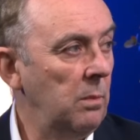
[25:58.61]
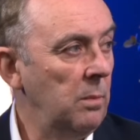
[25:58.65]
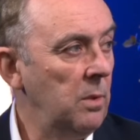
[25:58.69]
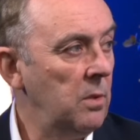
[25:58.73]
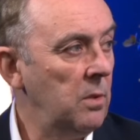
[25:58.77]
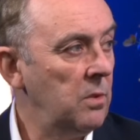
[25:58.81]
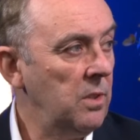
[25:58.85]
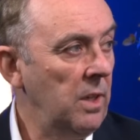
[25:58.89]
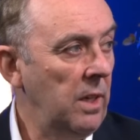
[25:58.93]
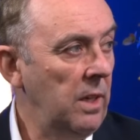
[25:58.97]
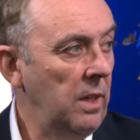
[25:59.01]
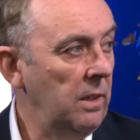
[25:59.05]
I'm
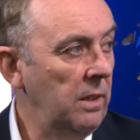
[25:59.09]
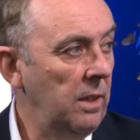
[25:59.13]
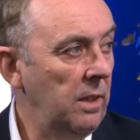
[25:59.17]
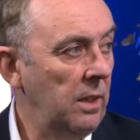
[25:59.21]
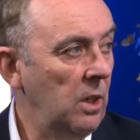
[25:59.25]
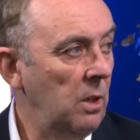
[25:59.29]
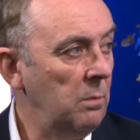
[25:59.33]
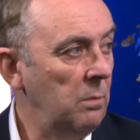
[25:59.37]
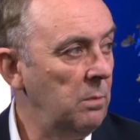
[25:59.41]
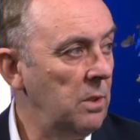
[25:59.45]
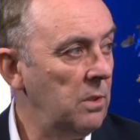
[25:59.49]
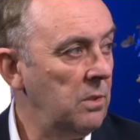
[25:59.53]
not saying
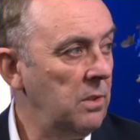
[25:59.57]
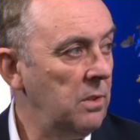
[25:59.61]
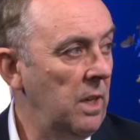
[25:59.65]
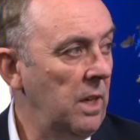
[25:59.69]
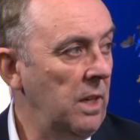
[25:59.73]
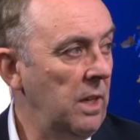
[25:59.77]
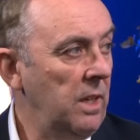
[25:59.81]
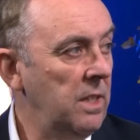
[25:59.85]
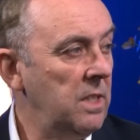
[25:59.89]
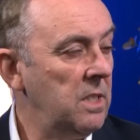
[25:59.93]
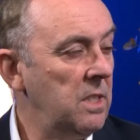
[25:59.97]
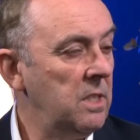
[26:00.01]
that. I'm just
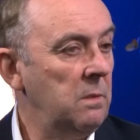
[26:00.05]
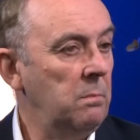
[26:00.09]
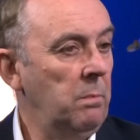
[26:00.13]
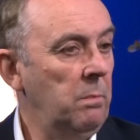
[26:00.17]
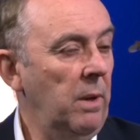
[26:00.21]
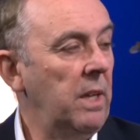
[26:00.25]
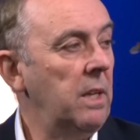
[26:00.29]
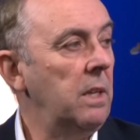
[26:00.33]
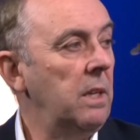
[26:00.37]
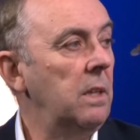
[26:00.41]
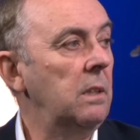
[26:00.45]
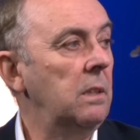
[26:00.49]
saying it's
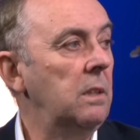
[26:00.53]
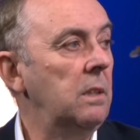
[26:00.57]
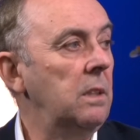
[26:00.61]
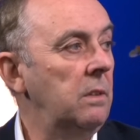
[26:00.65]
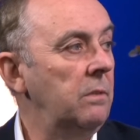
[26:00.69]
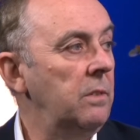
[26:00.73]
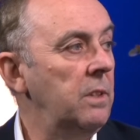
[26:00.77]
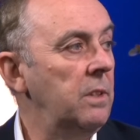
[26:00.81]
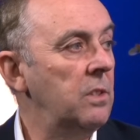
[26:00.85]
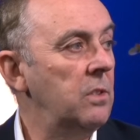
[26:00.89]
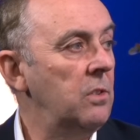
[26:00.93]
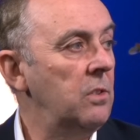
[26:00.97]

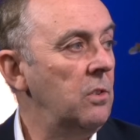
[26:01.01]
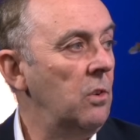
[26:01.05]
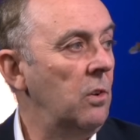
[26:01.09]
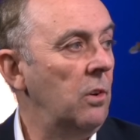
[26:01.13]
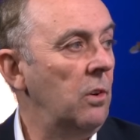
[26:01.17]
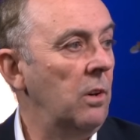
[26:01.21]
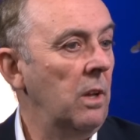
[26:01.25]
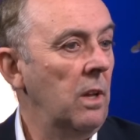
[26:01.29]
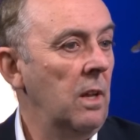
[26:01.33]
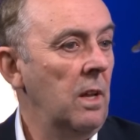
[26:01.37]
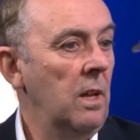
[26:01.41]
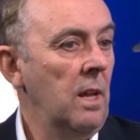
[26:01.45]
speculative. It's
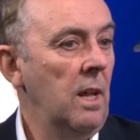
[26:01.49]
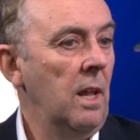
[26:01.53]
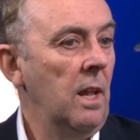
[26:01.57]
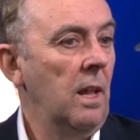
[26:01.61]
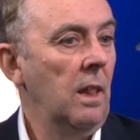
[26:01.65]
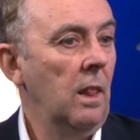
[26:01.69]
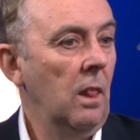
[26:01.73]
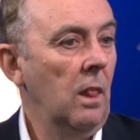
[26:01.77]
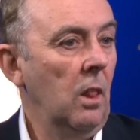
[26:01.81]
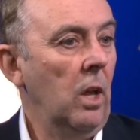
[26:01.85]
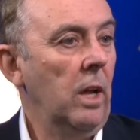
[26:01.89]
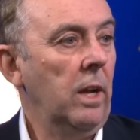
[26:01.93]
not
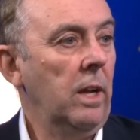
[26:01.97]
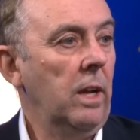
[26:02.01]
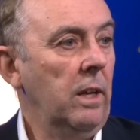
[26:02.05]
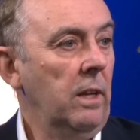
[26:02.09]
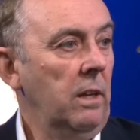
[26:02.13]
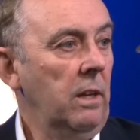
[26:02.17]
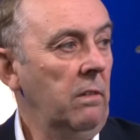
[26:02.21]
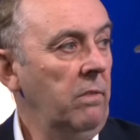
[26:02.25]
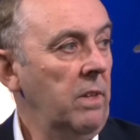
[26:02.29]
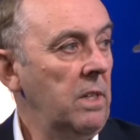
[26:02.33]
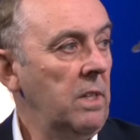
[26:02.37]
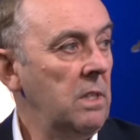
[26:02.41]
like an
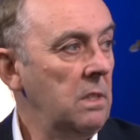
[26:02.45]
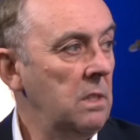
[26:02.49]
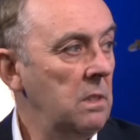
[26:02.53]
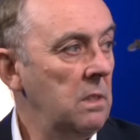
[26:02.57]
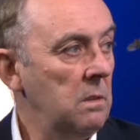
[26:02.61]
investors.